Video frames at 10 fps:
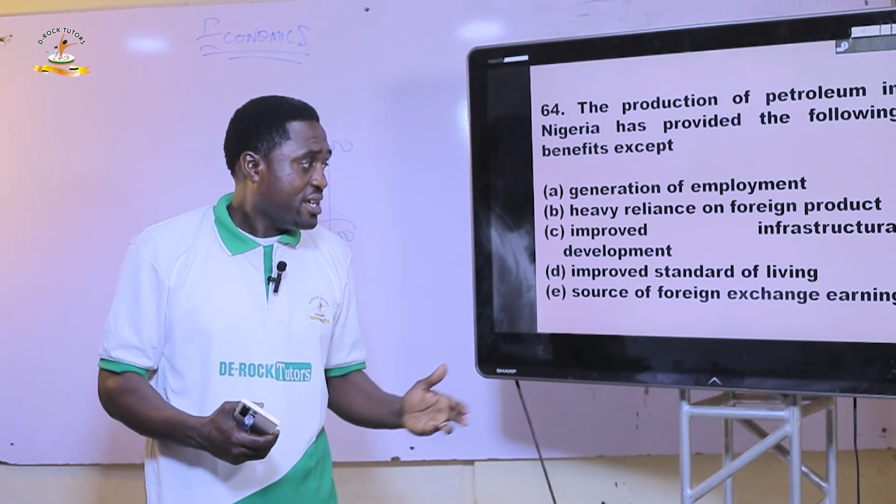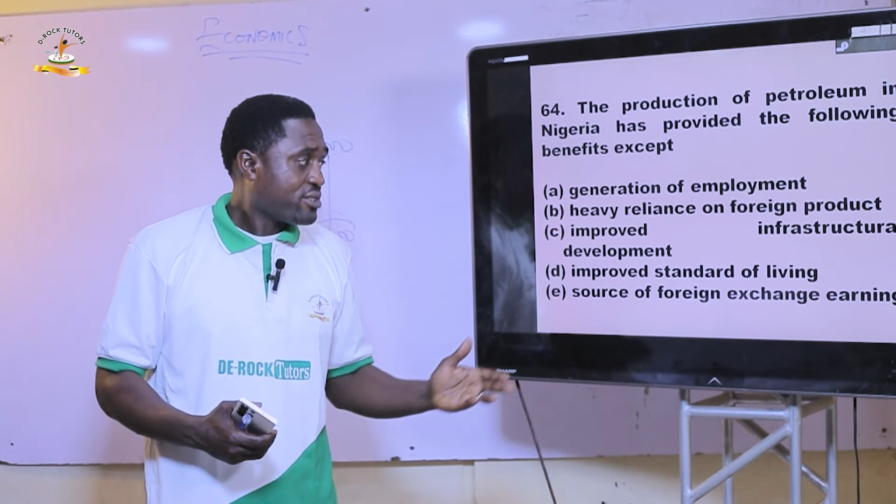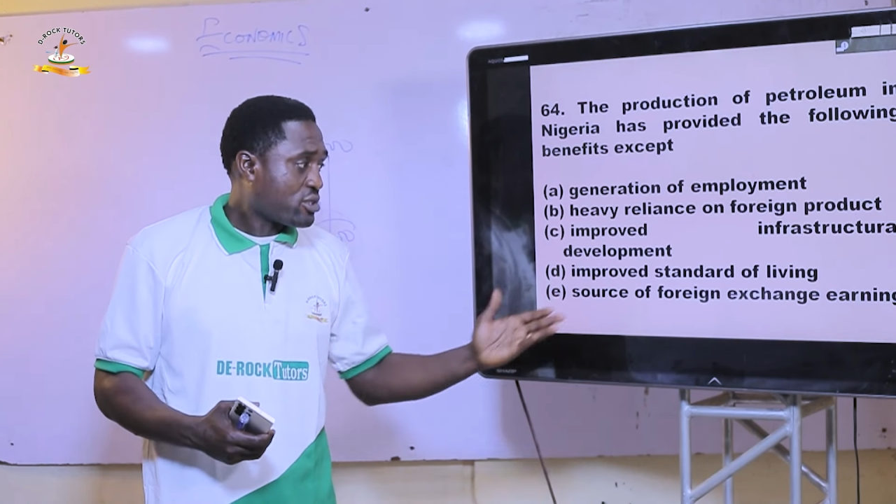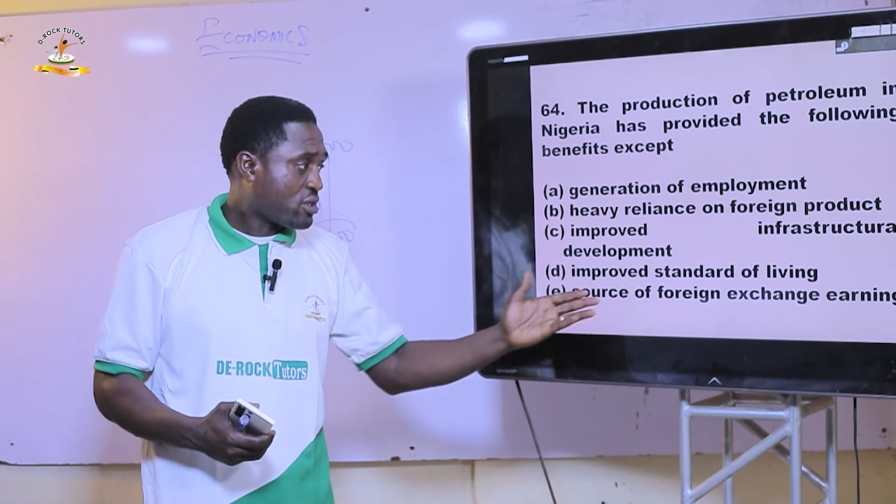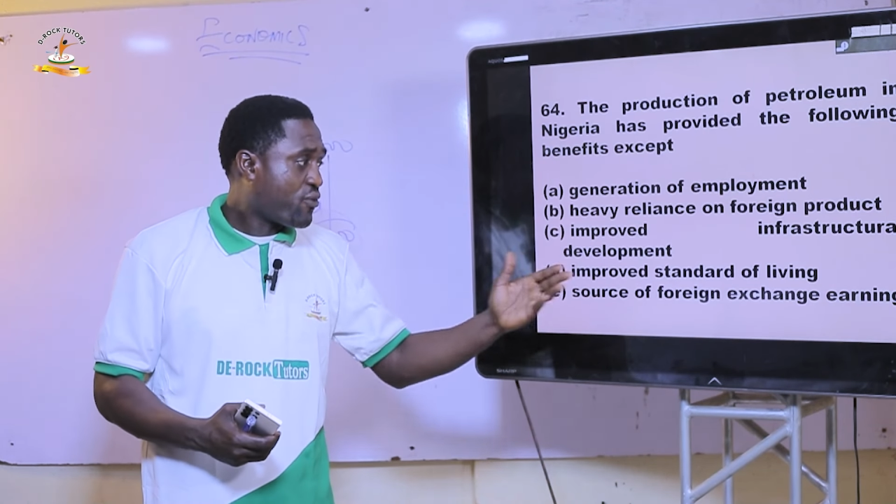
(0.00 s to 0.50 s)

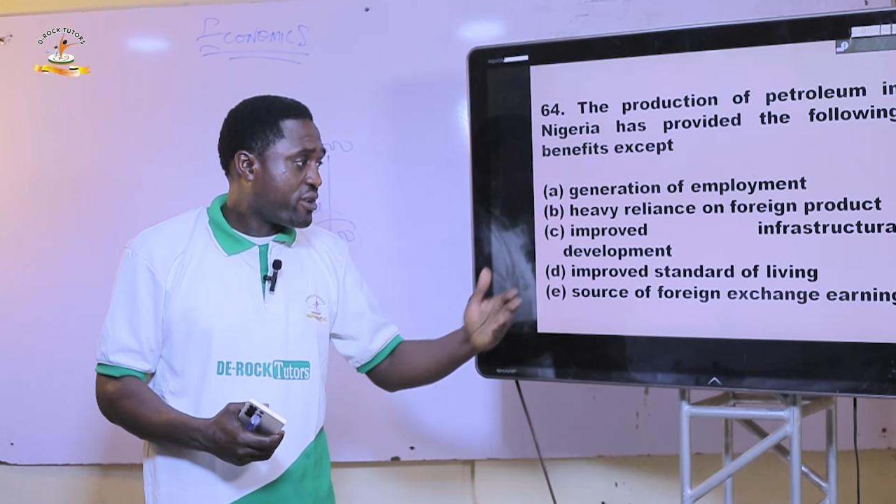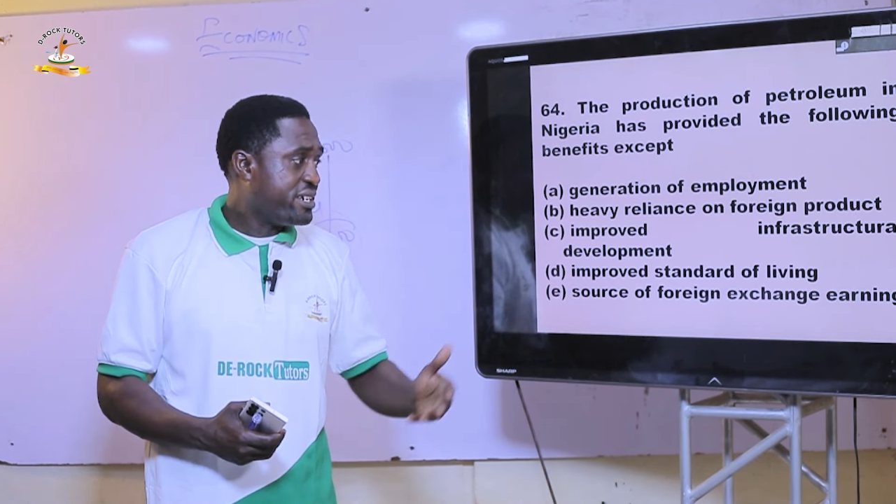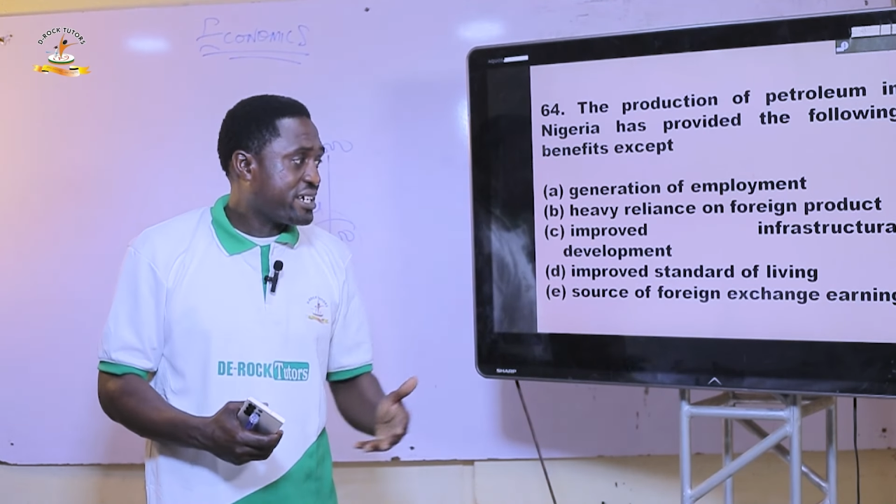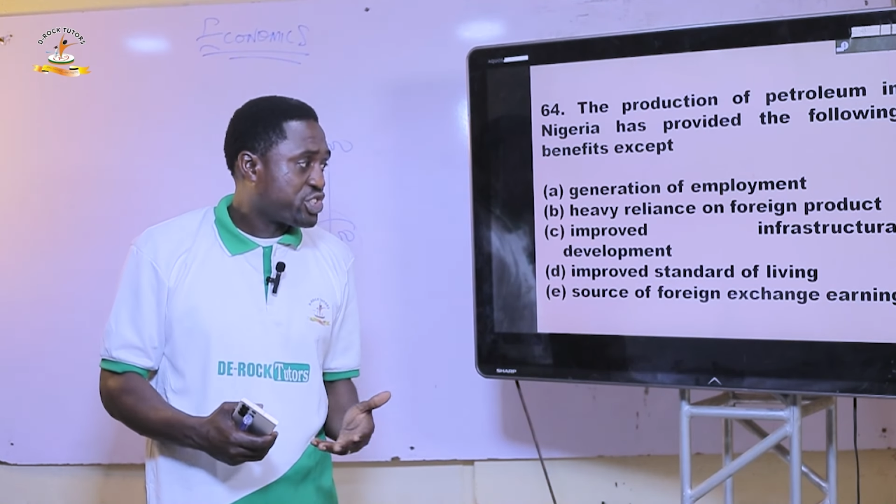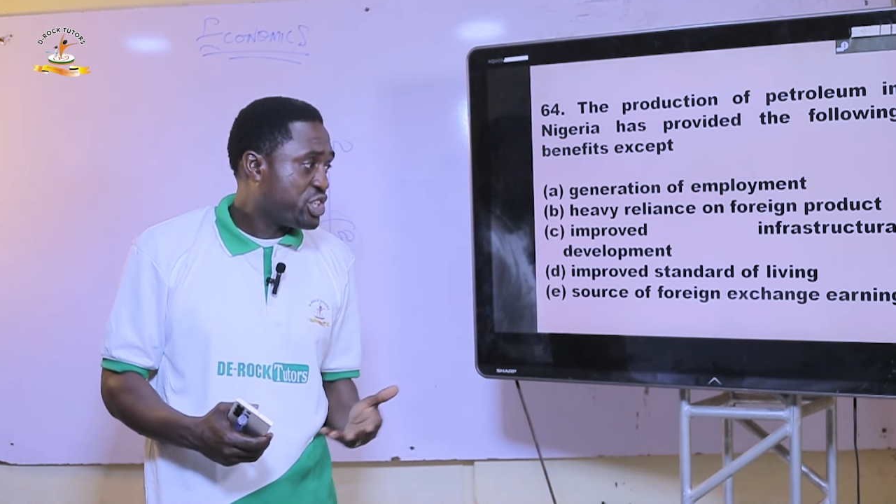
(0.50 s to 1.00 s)
Some of
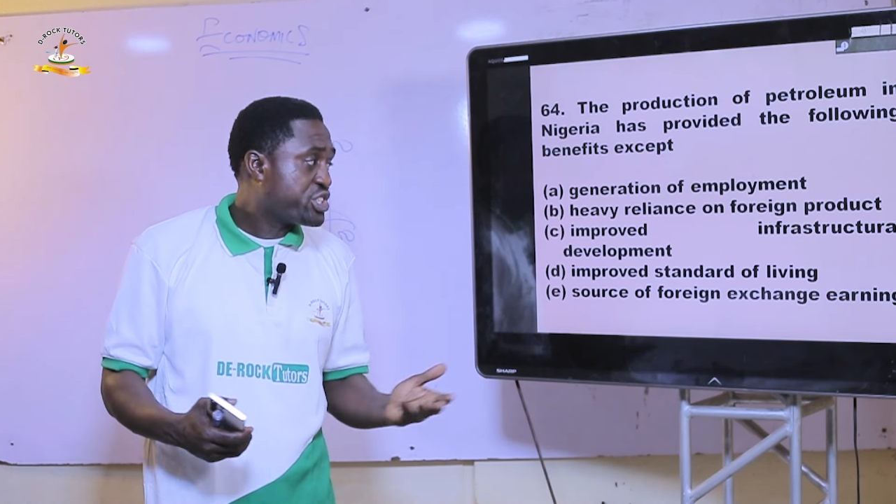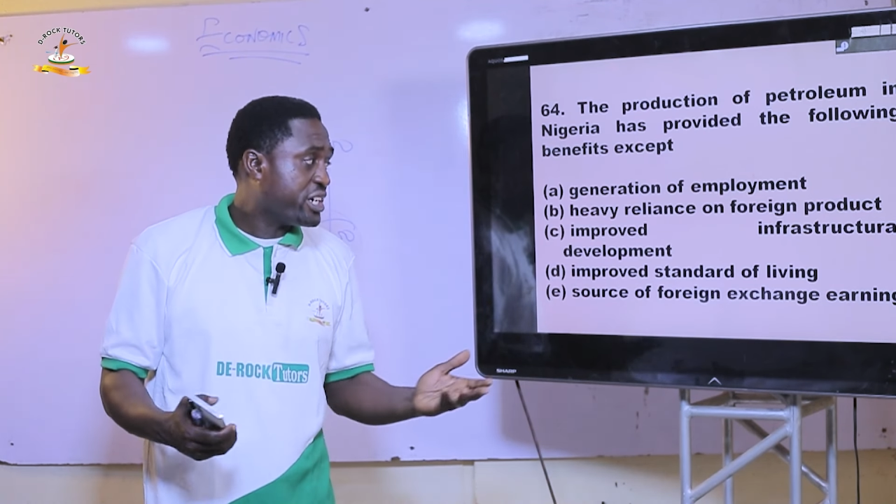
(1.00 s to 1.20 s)
foreign exchange